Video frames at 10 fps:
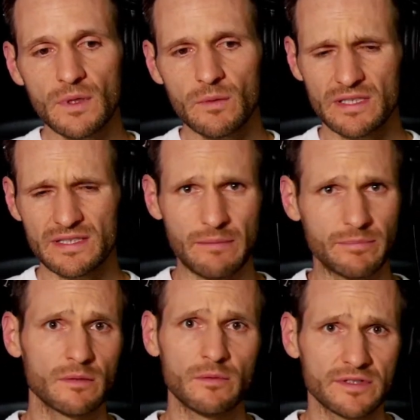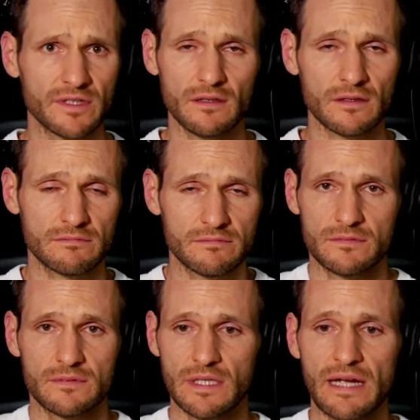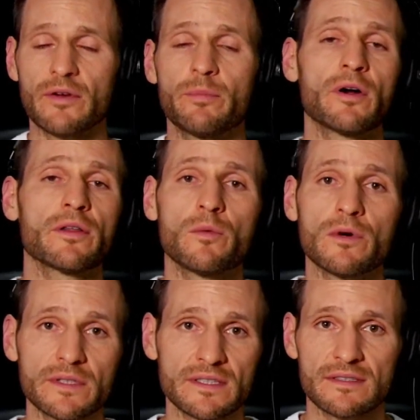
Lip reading: it's applicable to every part of the world